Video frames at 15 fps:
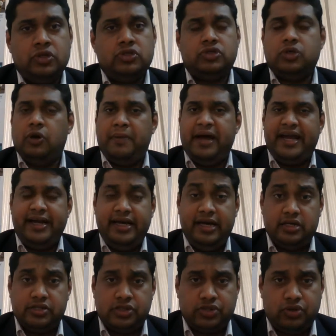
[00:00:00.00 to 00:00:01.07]
So my
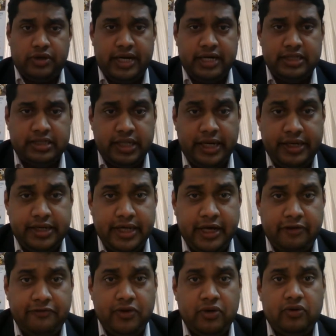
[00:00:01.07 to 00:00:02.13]
dear students,
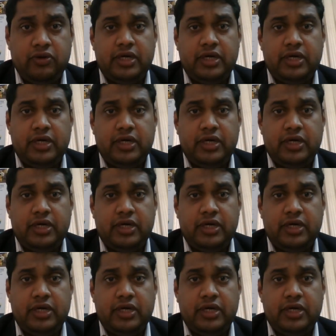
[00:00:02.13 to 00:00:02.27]
interview